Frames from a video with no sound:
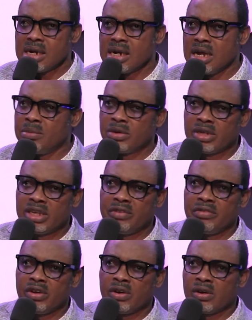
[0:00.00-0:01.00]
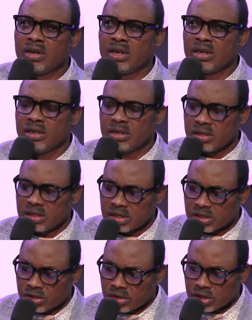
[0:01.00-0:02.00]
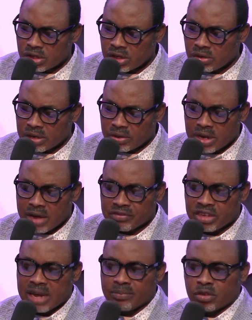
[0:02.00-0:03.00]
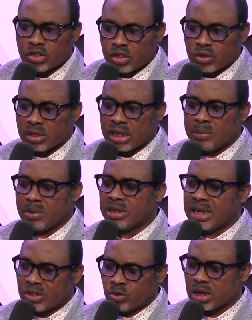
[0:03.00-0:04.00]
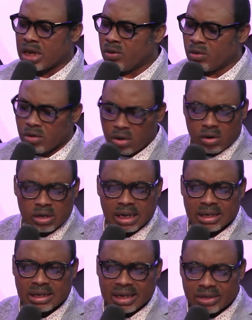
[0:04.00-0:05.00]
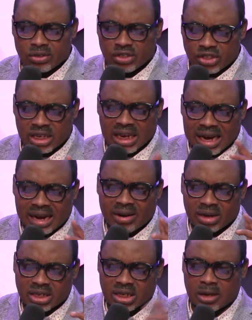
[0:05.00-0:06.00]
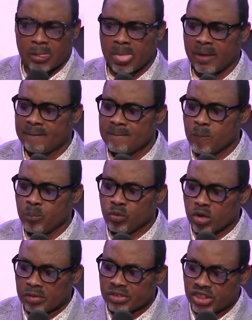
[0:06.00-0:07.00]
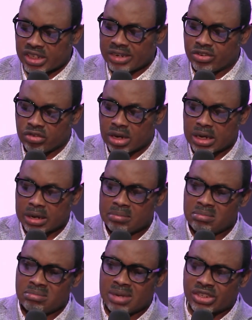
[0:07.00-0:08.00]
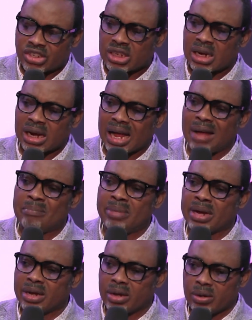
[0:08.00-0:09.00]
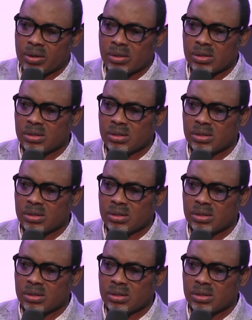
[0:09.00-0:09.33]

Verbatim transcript: Let me give you. The, the, I don't have time to show that, but next week I will go on and let you see the character of Shadrach, Meshach, Abednego,